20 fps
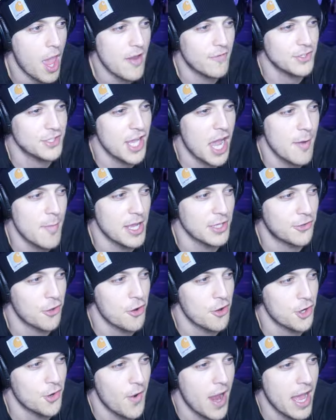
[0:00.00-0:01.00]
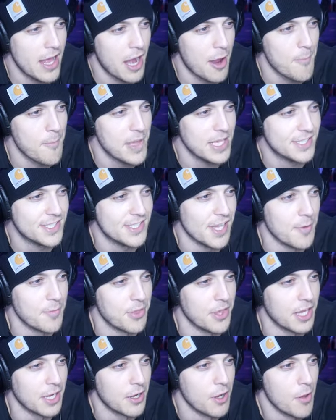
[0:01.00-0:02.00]
Every time I turn around, I miss
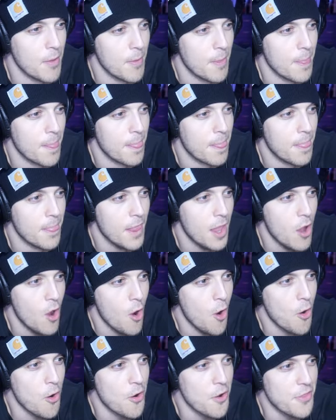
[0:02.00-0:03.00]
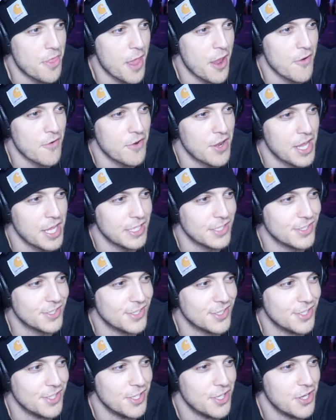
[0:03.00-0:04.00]
something. Oh, there it
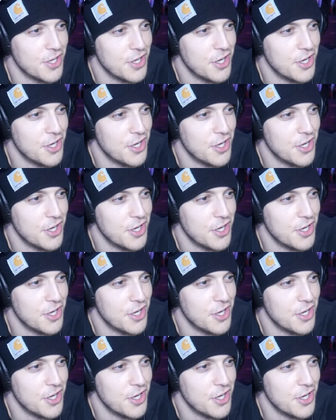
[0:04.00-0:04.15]
is.